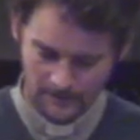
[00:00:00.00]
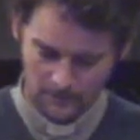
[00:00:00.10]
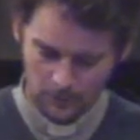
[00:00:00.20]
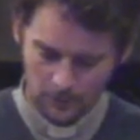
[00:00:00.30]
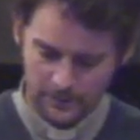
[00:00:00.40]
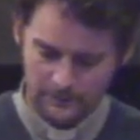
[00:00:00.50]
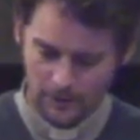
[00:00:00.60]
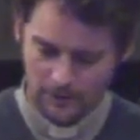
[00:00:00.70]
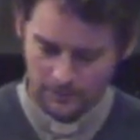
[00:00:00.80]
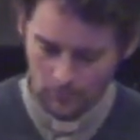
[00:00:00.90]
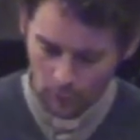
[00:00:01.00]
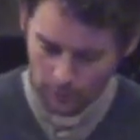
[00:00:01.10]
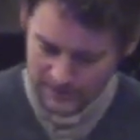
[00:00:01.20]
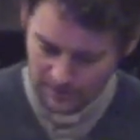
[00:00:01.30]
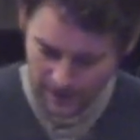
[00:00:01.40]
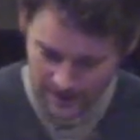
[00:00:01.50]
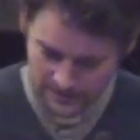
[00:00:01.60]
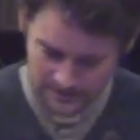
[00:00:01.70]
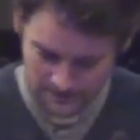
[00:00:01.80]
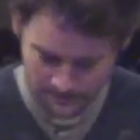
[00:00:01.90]
The more we grow, the more we
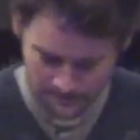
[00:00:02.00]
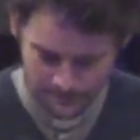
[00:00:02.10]
depend,